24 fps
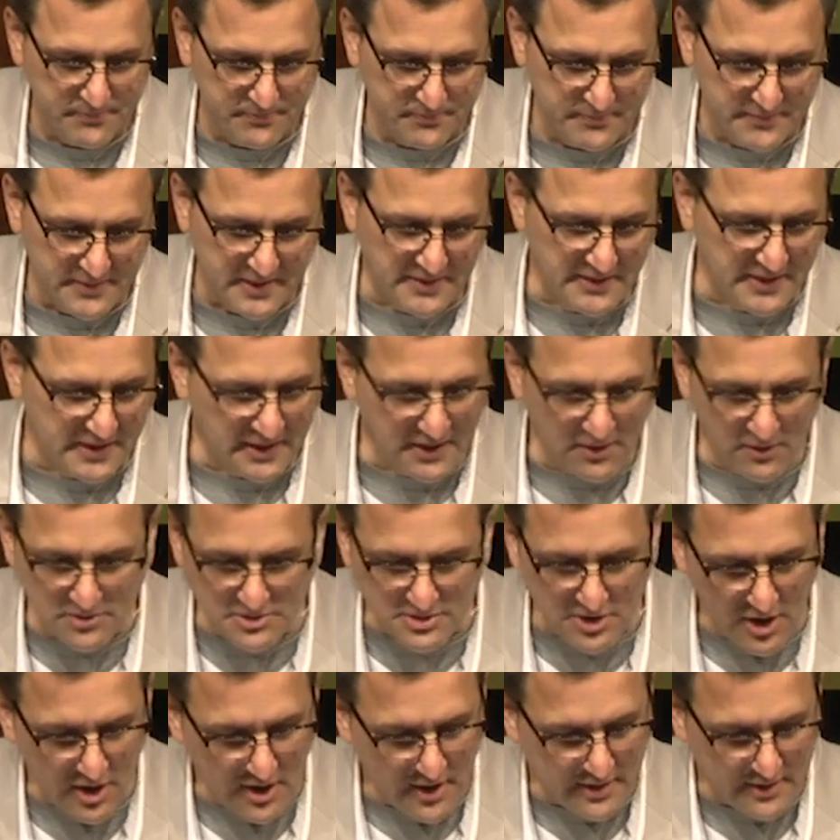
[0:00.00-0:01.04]
And then he goes
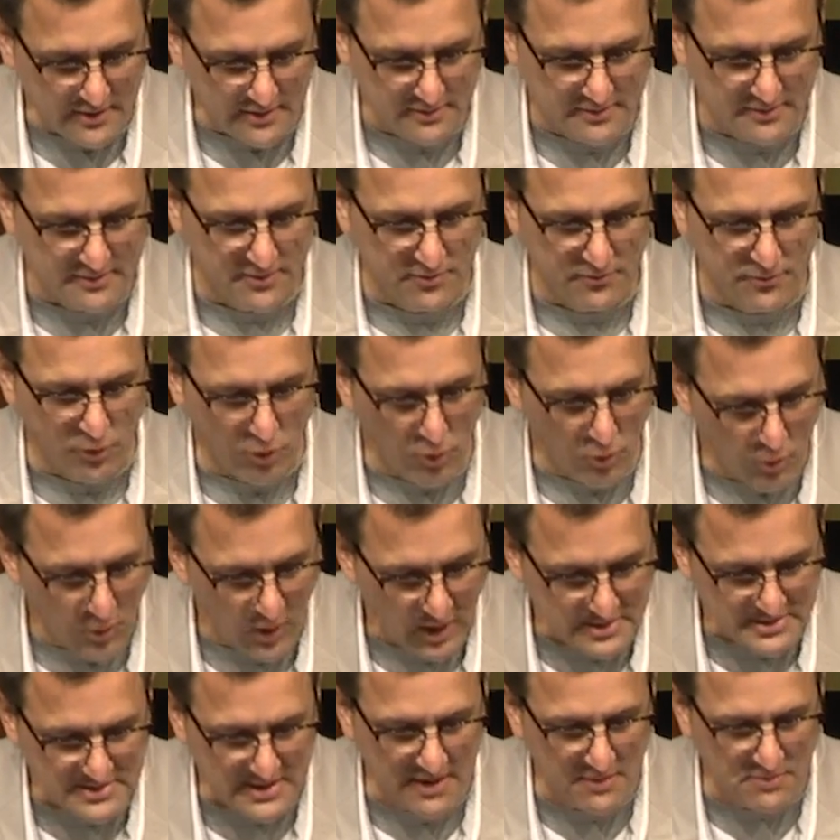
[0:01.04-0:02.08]
on. For
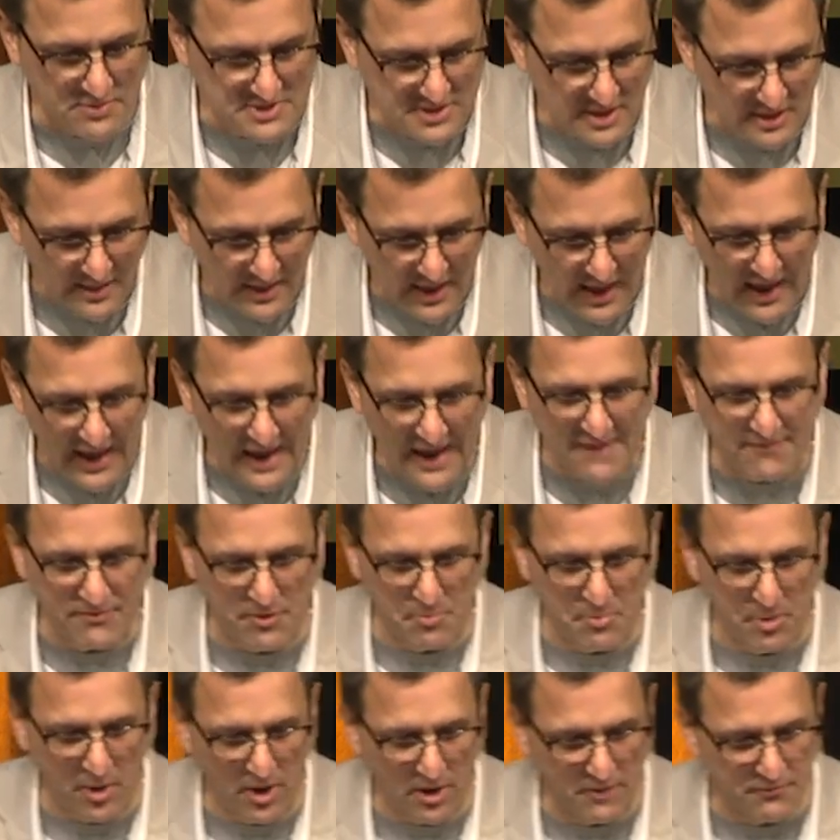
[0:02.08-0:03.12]
once I was alive
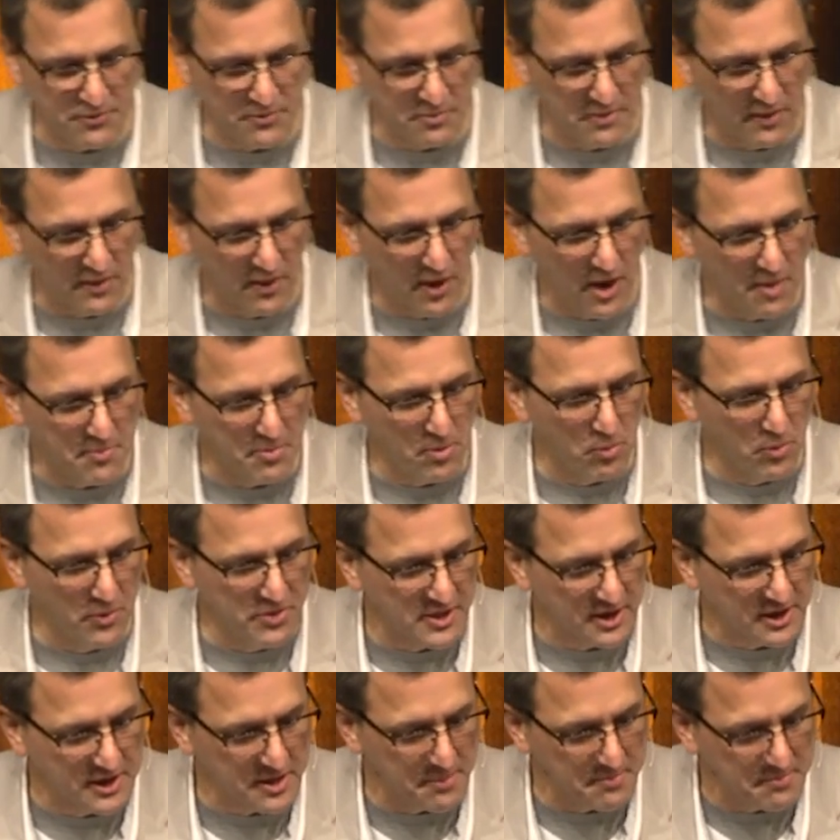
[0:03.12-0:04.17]
apart from the law, but when the
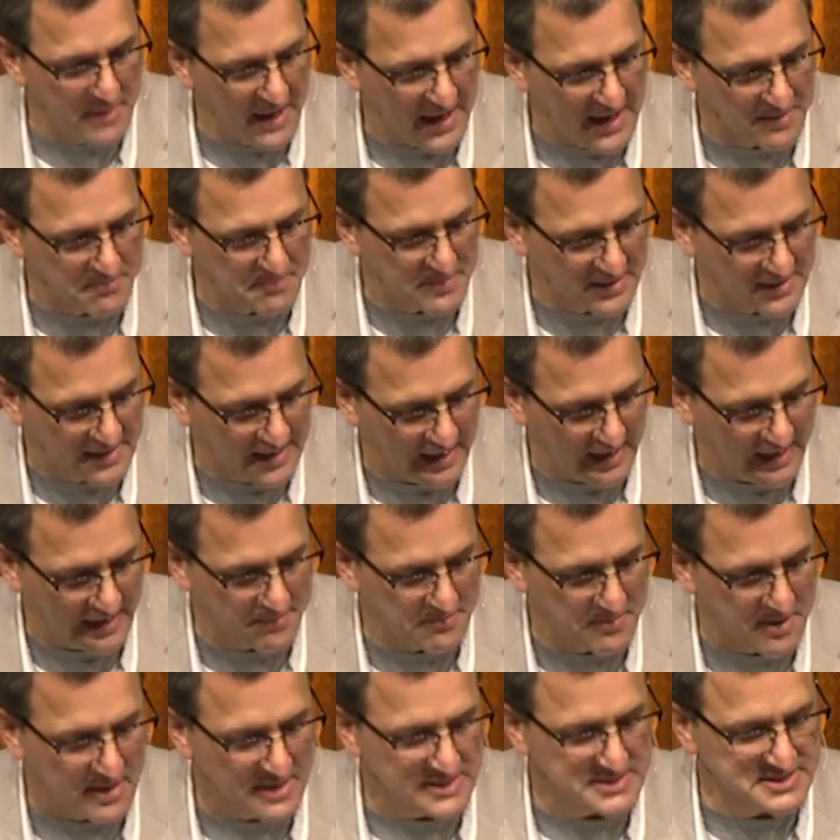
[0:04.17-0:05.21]
commandment came,
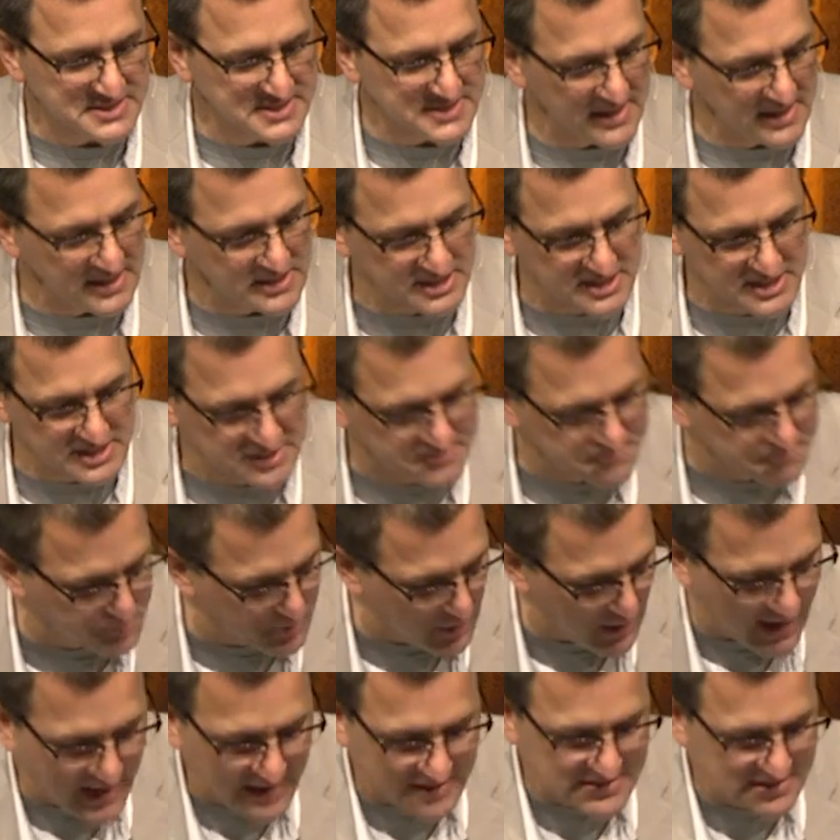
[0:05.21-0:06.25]
sin
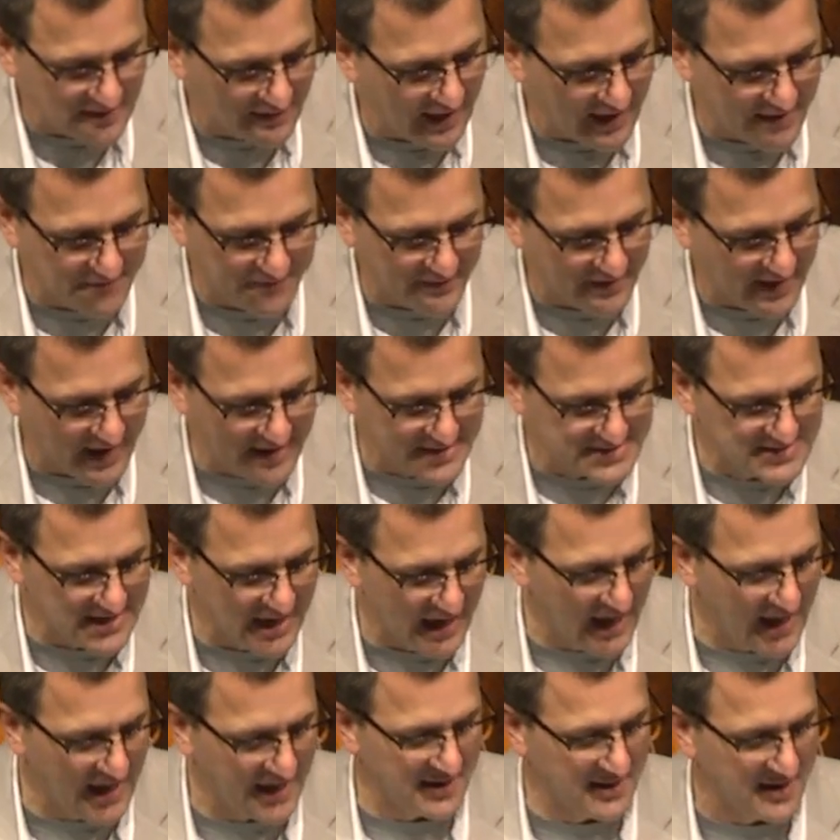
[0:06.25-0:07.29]
sprang to life and I
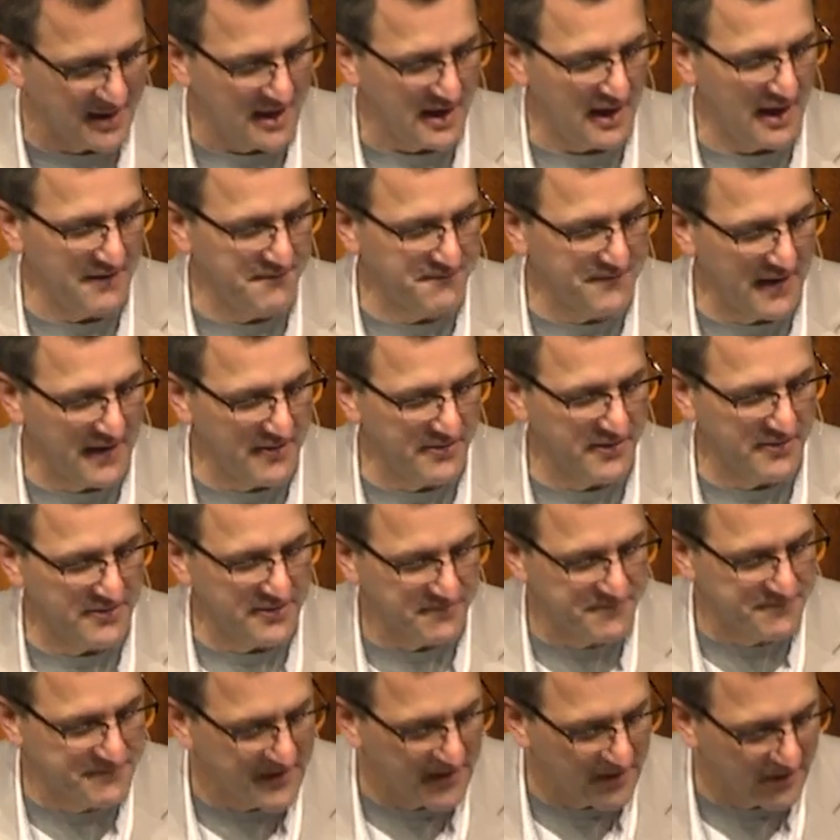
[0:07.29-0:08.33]
died. I found that the
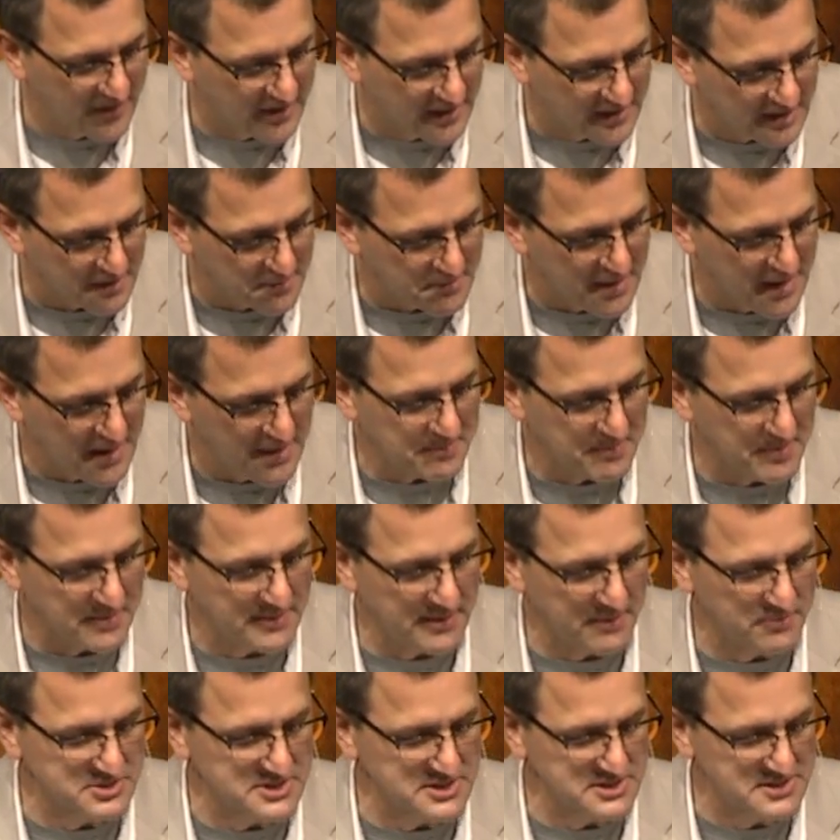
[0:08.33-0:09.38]
very commandment that
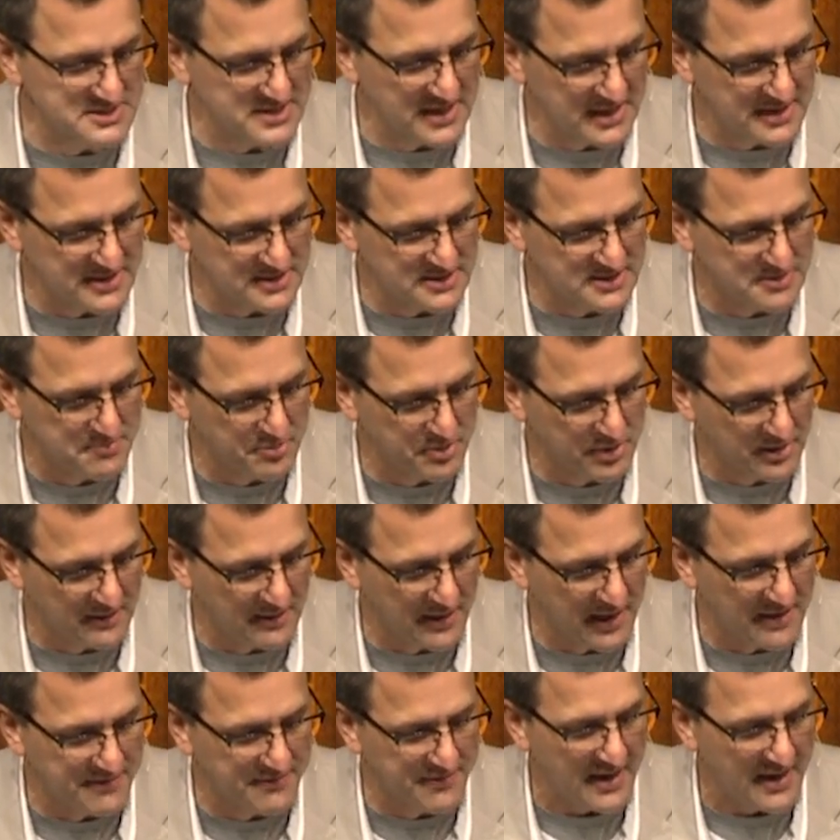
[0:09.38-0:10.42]
was intended to bring life